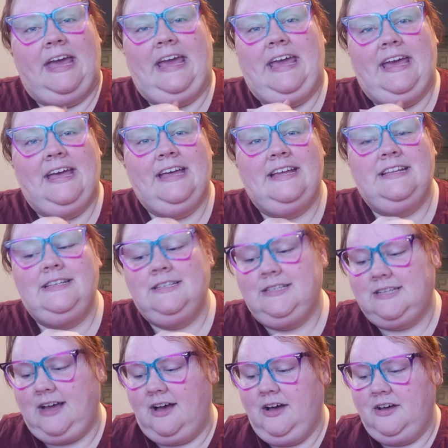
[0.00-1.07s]

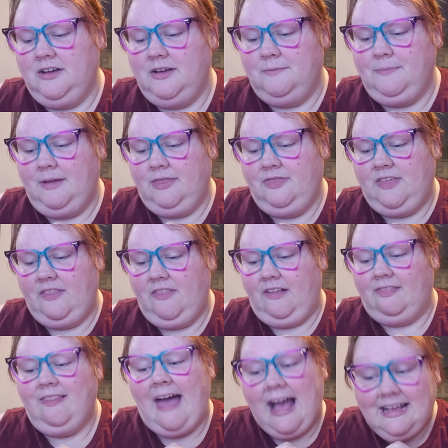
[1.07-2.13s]
and then
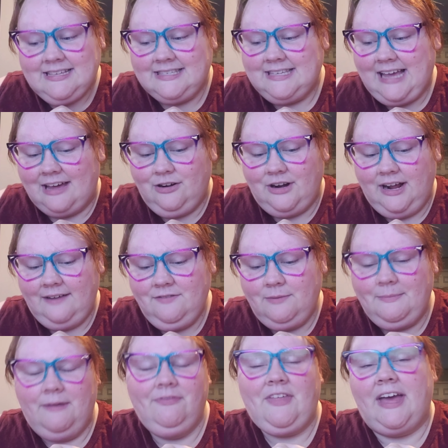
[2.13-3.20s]
the last Saturday of
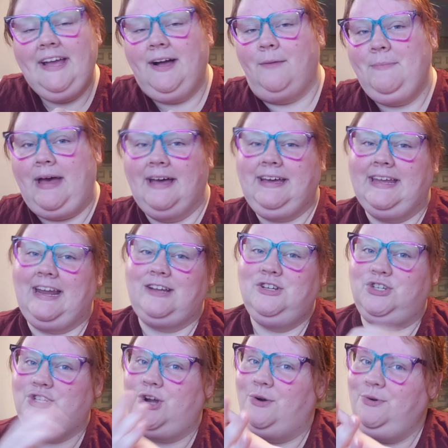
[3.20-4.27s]
the month I come back and I
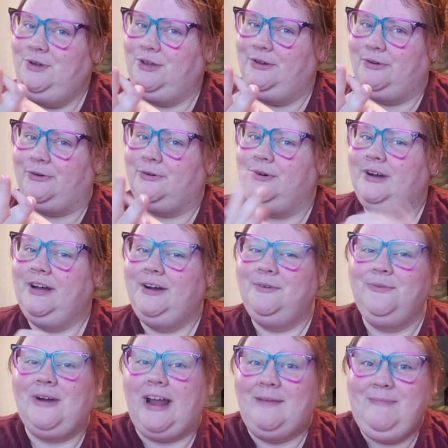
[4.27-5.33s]
show you
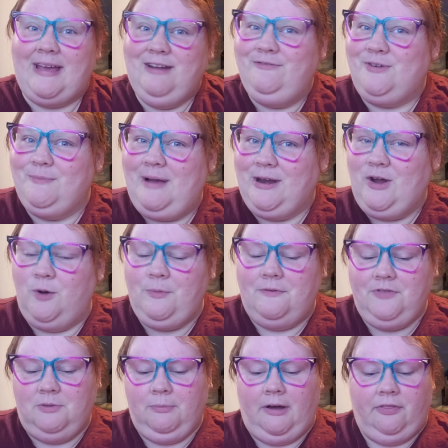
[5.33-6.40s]
what I made for my Gnome
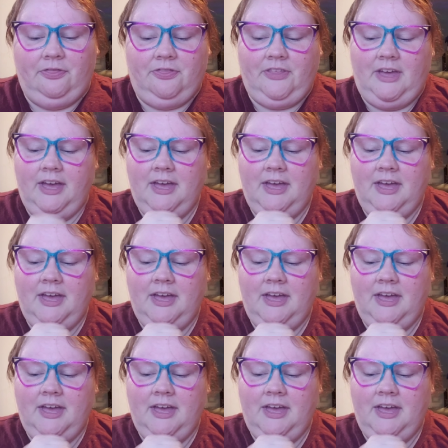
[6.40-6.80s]
of the Month.